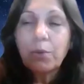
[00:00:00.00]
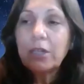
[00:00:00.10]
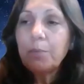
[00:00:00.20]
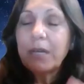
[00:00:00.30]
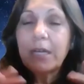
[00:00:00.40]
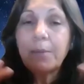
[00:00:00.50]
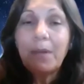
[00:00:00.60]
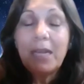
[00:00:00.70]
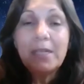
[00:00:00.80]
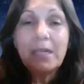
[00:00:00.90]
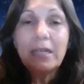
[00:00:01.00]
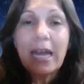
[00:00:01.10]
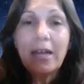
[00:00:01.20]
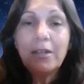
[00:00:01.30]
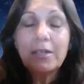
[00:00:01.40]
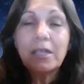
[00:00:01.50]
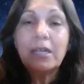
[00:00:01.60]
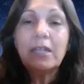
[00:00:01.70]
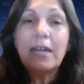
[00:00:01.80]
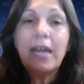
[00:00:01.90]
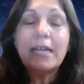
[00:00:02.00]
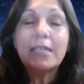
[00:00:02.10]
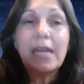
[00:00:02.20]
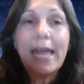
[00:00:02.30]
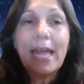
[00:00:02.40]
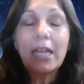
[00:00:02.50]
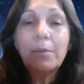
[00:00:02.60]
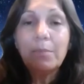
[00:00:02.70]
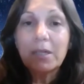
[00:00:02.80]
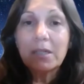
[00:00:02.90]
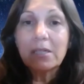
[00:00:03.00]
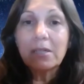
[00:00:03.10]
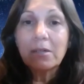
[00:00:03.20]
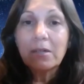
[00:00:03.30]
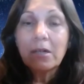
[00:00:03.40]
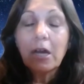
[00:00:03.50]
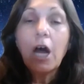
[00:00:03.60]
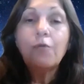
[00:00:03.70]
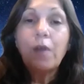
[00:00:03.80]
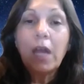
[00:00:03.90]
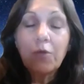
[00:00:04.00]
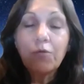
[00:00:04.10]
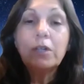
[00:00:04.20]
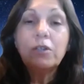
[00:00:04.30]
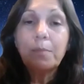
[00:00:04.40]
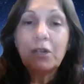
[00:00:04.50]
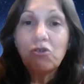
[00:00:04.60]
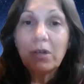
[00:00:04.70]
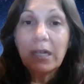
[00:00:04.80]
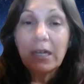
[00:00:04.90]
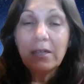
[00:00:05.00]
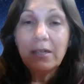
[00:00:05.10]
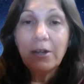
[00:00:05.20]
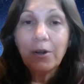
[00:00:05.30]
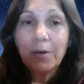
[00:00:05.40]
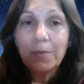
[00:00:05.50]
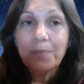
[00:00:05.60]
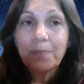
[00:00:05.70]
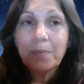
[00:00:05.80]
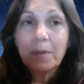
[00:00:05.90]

surrounded by an amazing galaxy that has elements of every dimension in here.